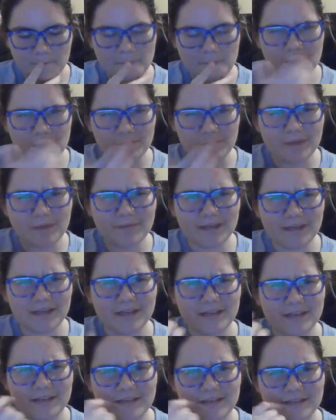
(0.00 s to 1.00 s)
Maybe
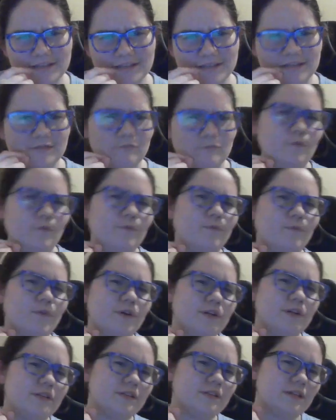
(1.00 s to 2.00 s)
it is
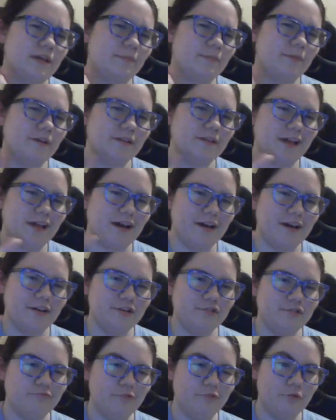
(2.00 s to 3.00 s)
Wolverine's like being tied
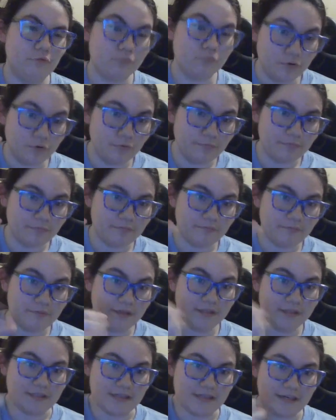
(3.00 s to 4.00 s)
to a group,
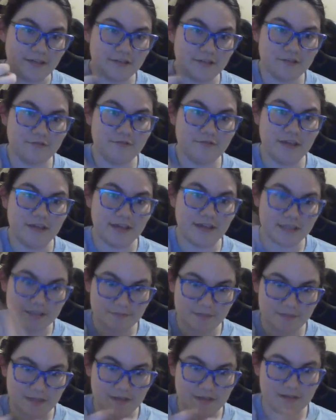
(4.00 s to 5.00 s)
being tied to the
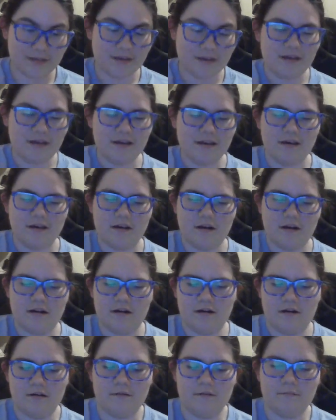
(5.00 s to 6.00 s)
X-Men.
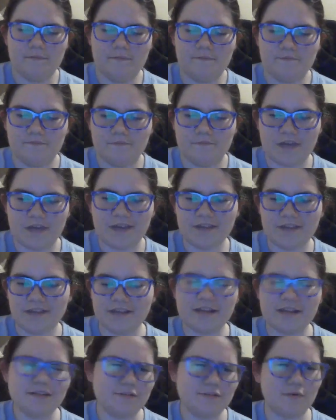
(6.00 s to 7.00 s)
I think
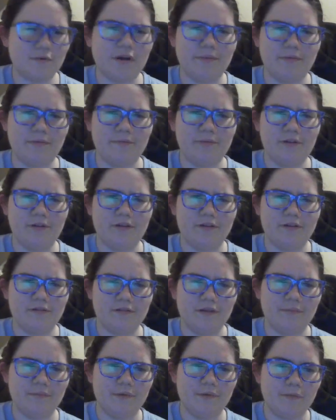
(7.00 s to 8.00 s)
that's probably
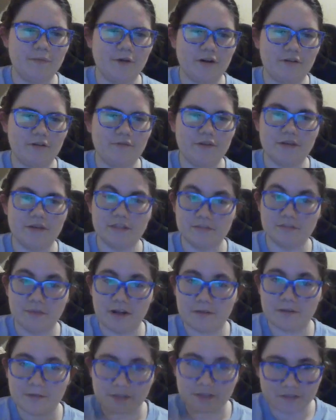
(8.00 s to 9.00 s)
a big part of it because
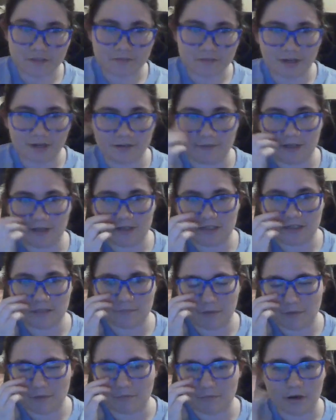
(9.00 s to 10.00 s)
Spider-Man's just Spider-Man. He's
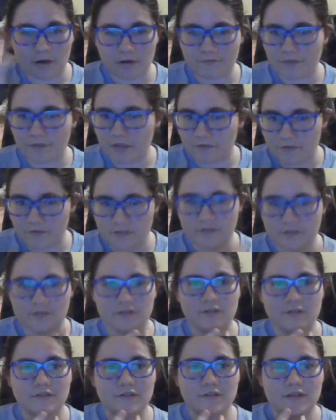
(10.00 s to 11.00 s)
been part of the
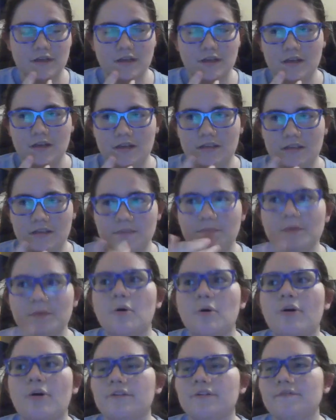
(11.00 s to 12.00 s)
Avengers, he's been
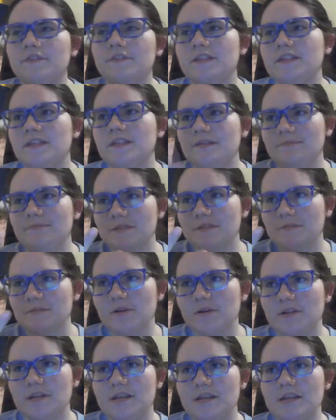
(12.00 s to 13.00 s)
part of teams,
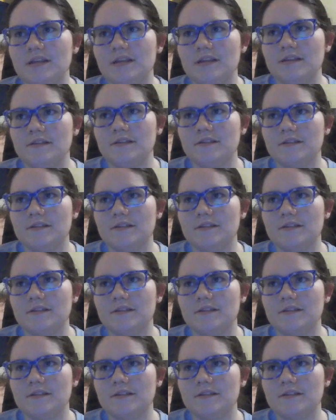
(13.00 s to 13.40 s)
but he